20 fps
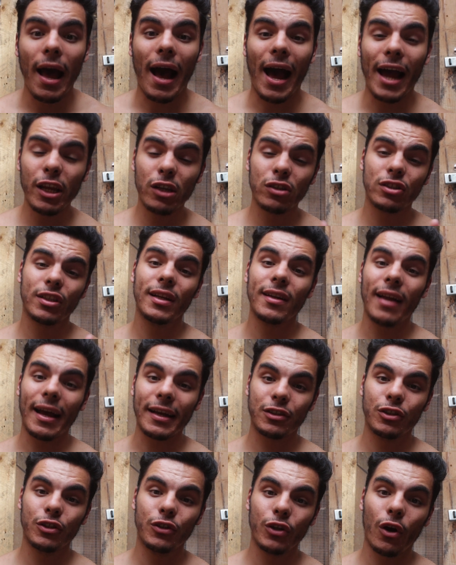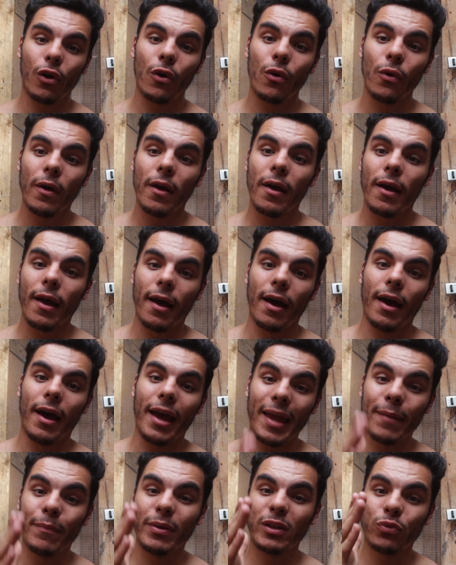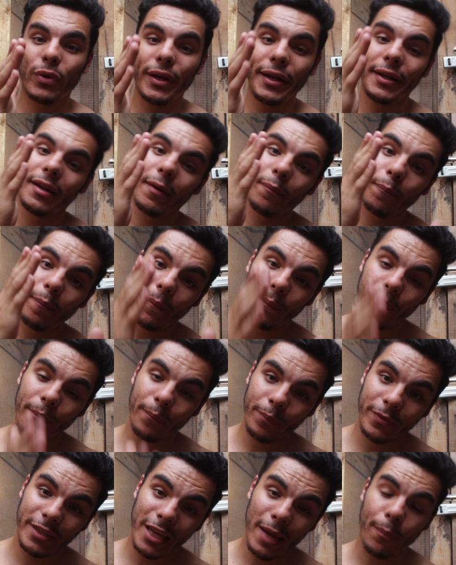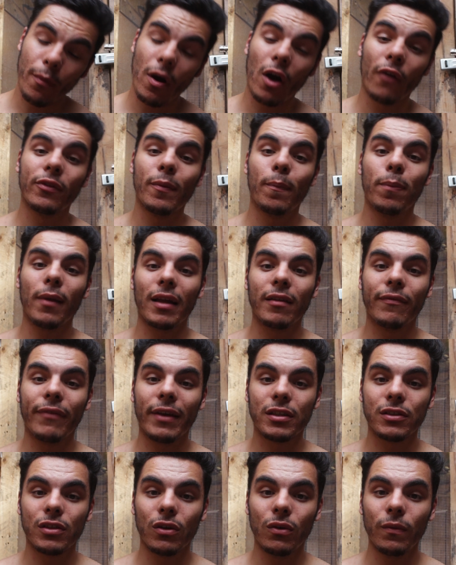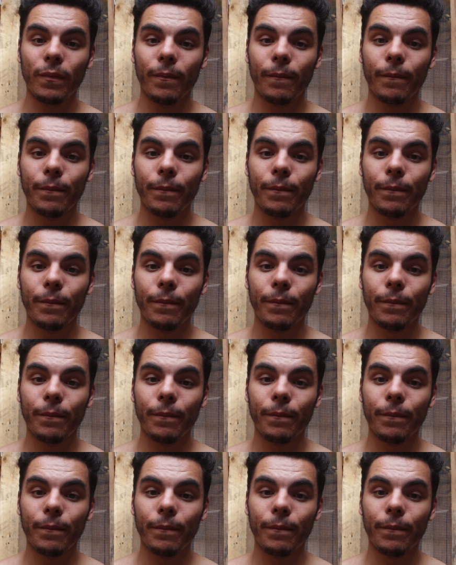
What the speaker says: I usually like to go in between the tip of the blood vessel